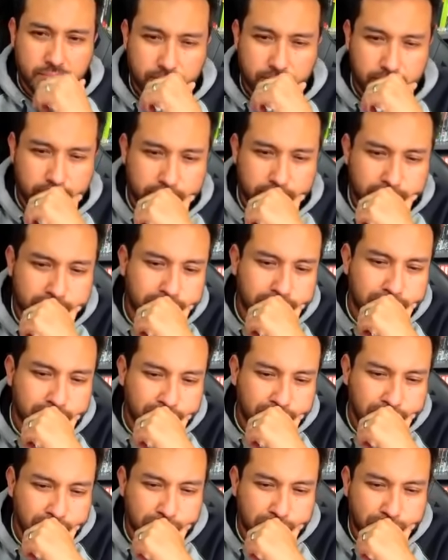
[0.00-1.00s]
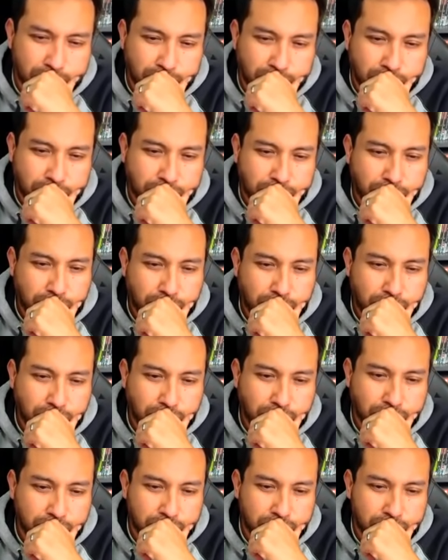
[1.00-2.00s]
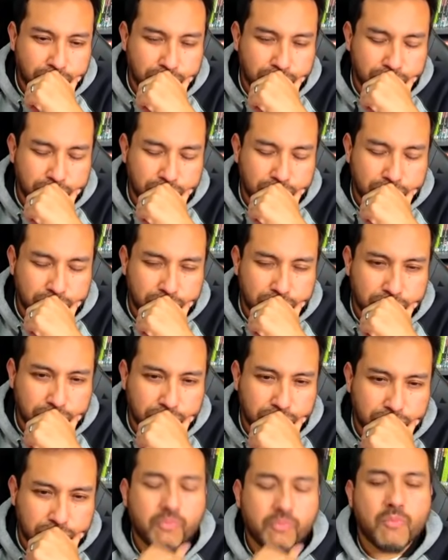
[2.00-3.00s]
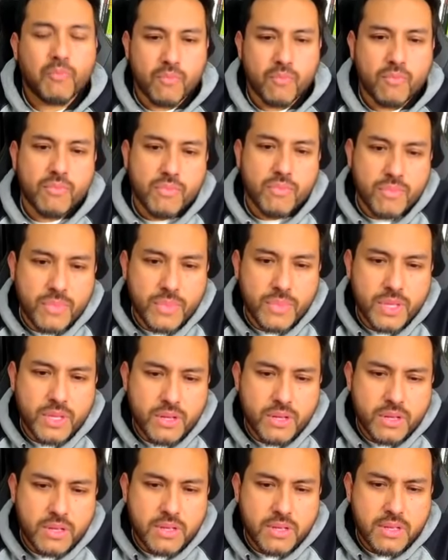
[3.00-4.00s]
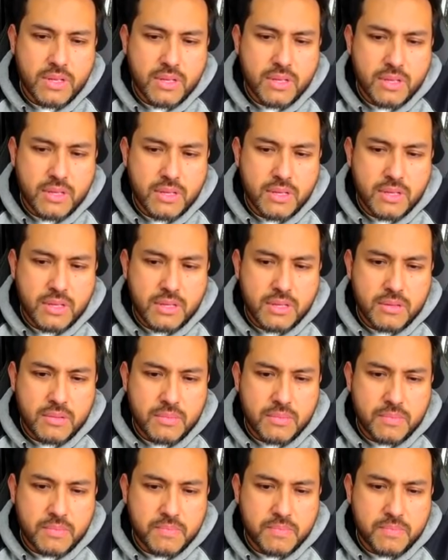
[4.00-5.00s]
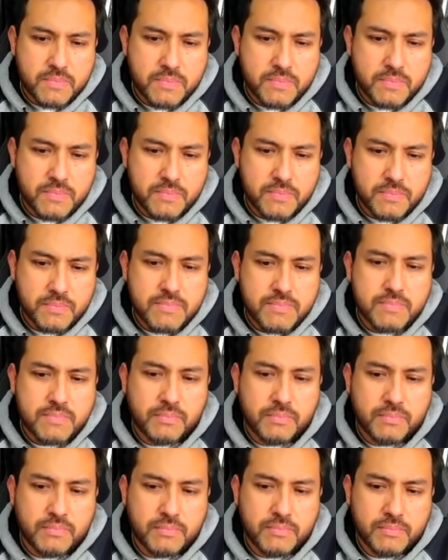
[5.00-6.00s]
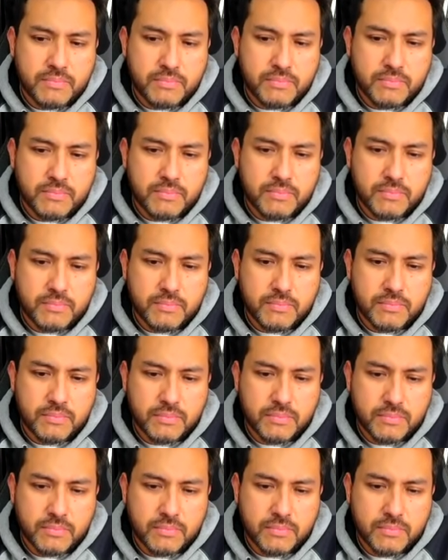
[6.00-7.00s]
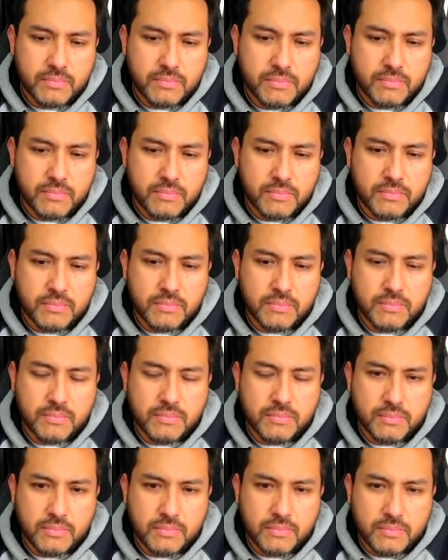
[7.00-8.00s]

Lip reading: This person isn't speaking.